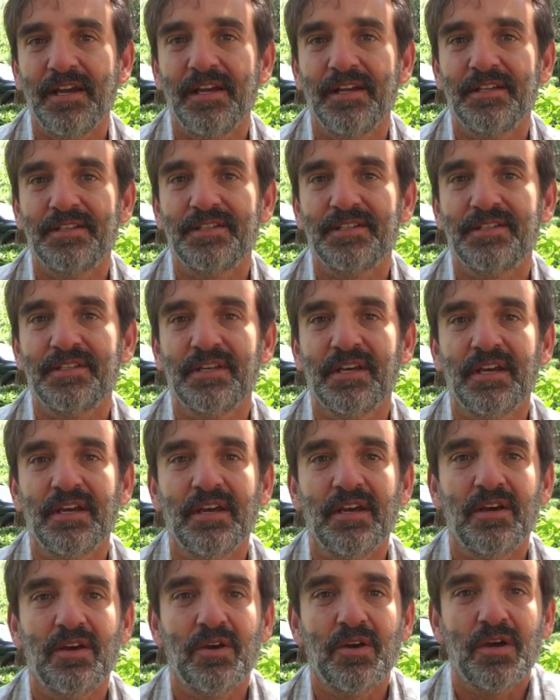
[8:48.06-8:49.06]
It's
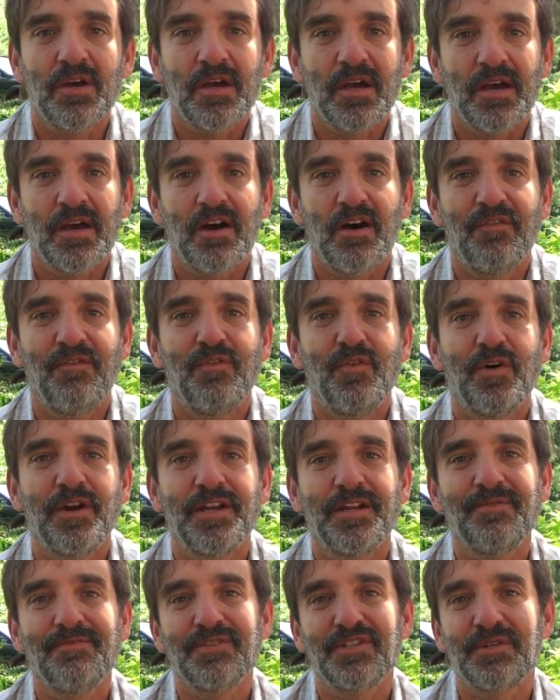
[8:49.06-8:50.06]

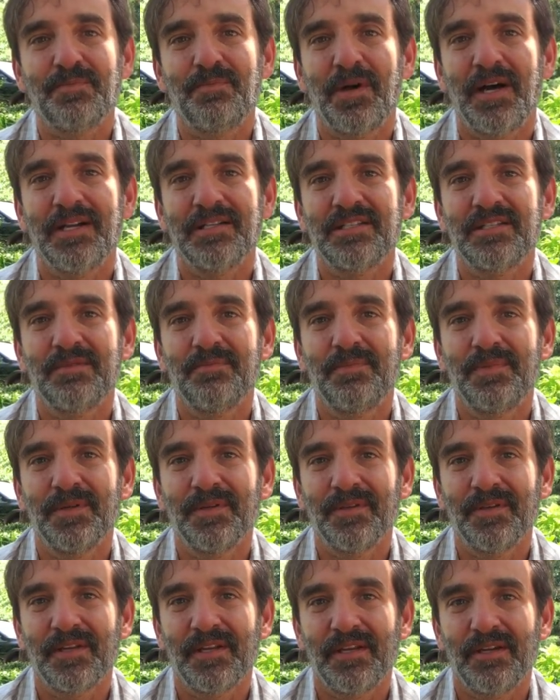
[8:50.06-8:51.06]
avoiding
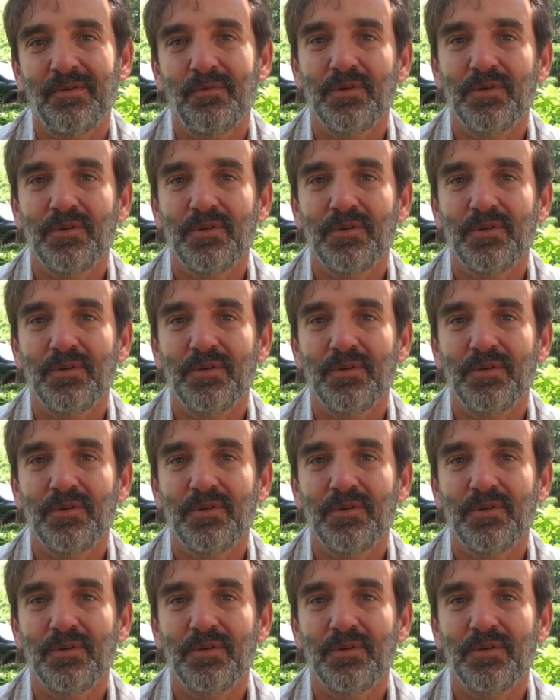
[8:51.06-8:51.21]
responsibility,